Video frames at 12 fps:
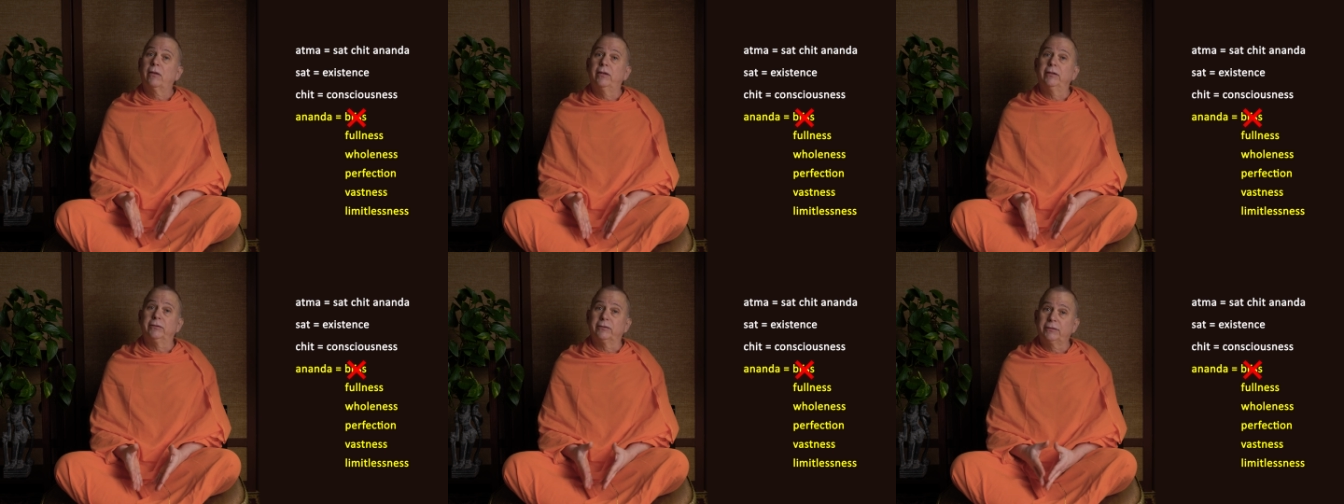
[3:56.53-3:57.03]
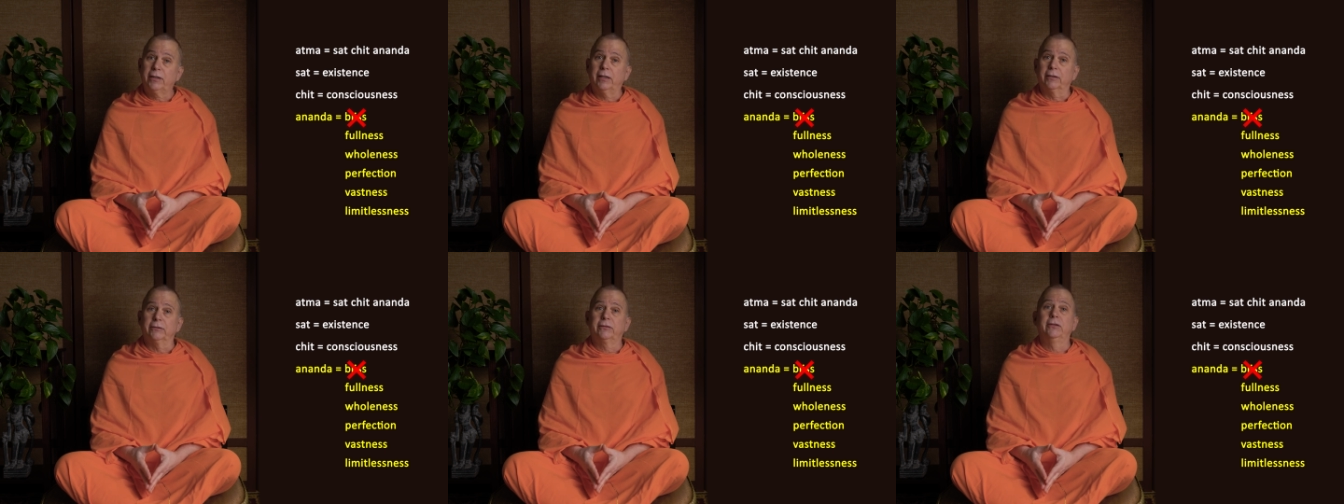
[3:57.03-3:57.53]
This
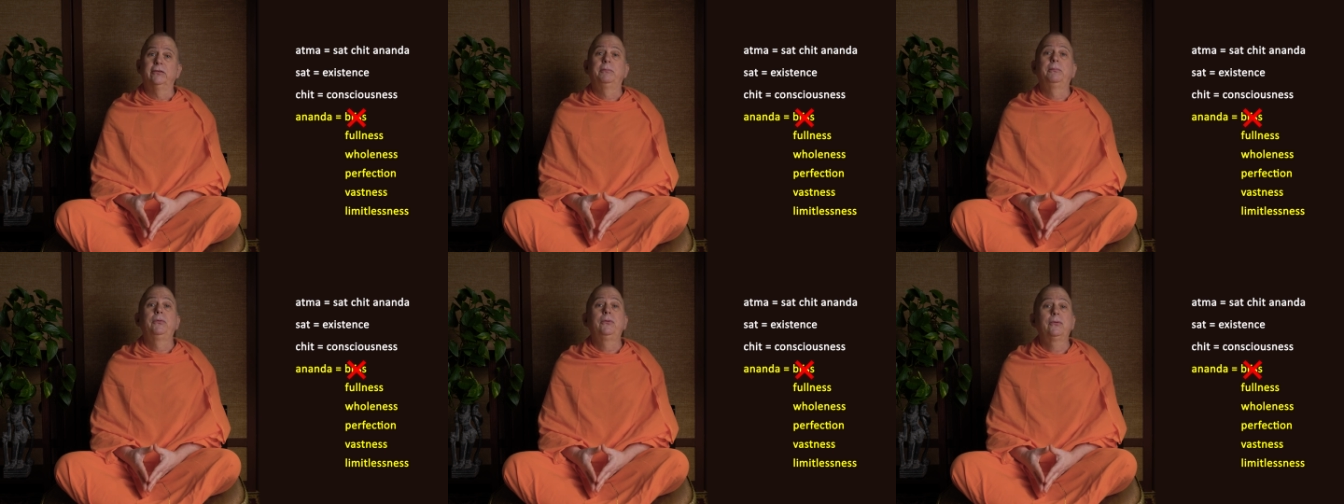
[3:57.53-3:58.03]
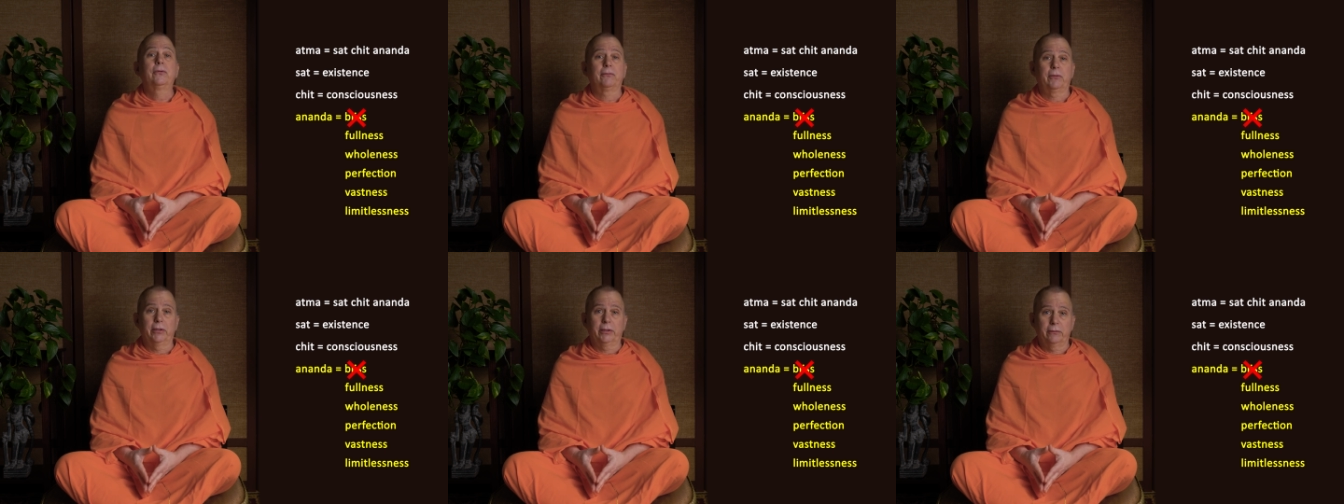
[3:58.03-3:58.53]
sense is
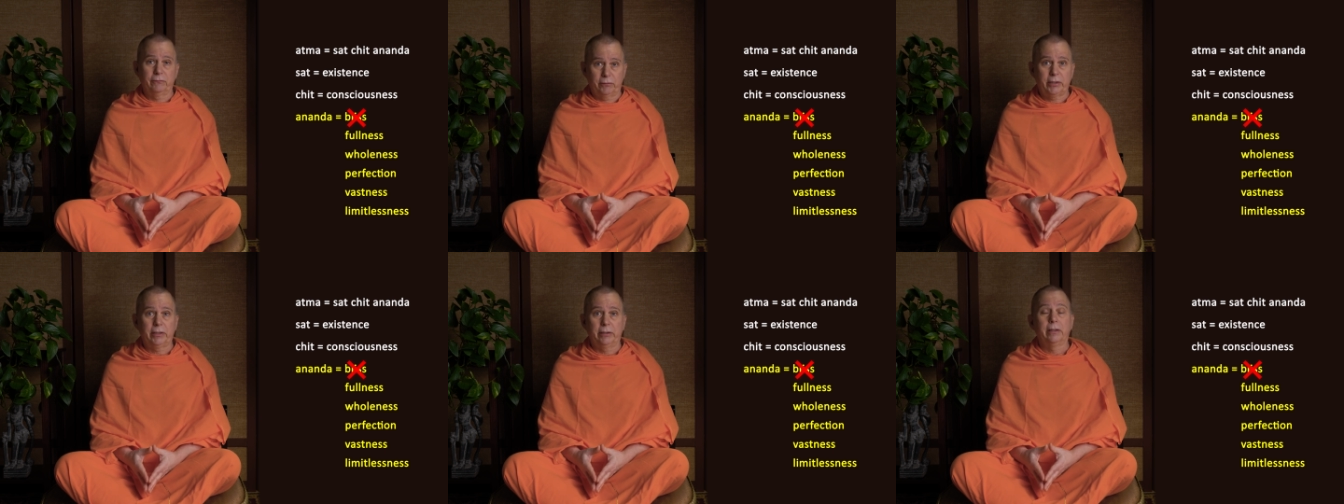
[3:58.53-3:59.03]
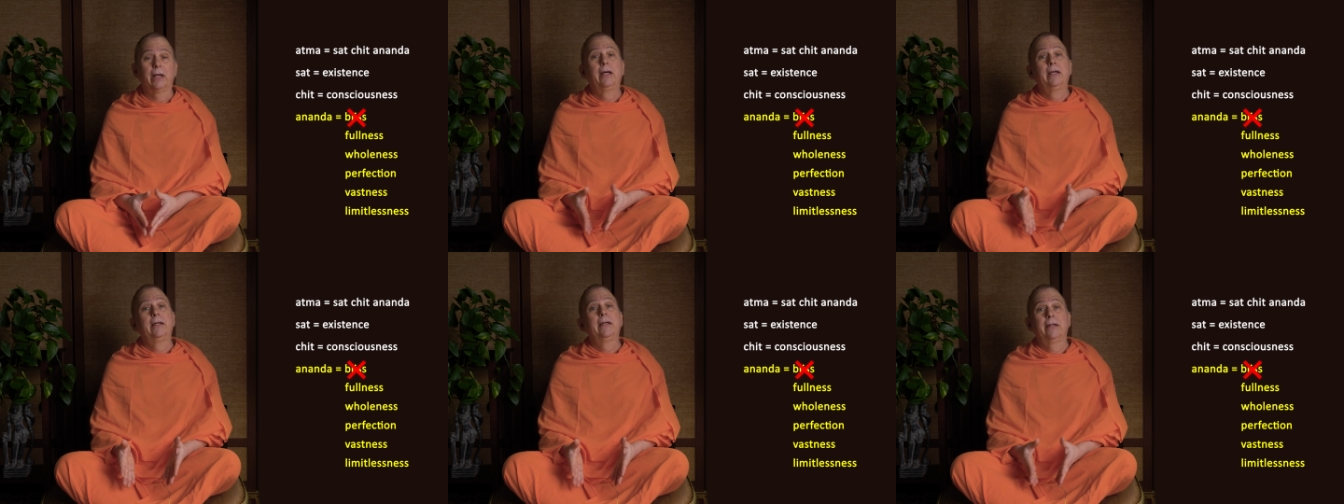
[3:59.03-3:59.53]
beautifully conveyed
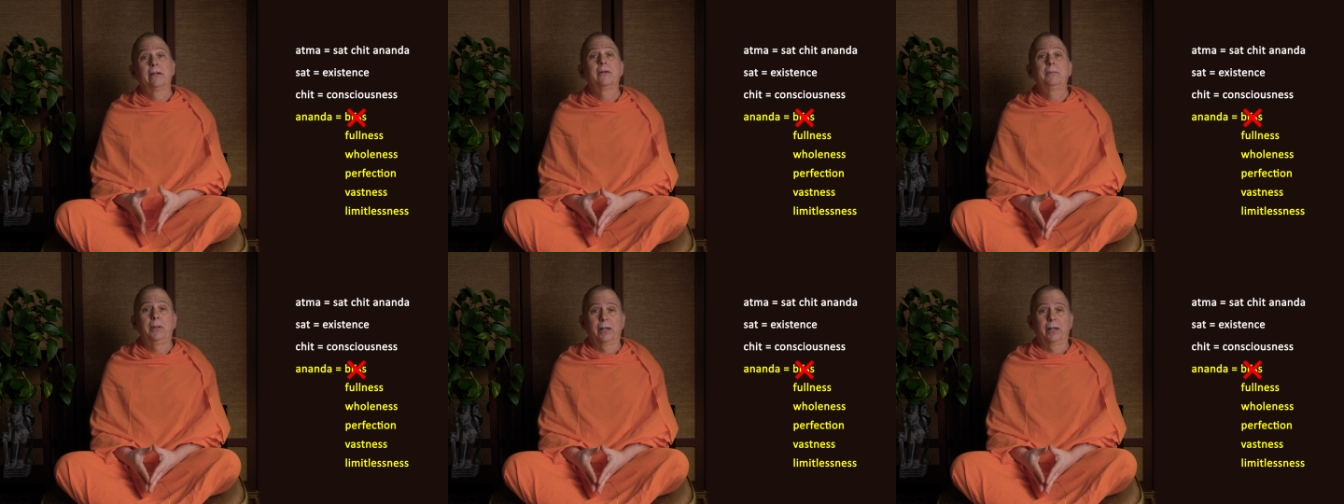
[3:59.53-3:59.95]
in the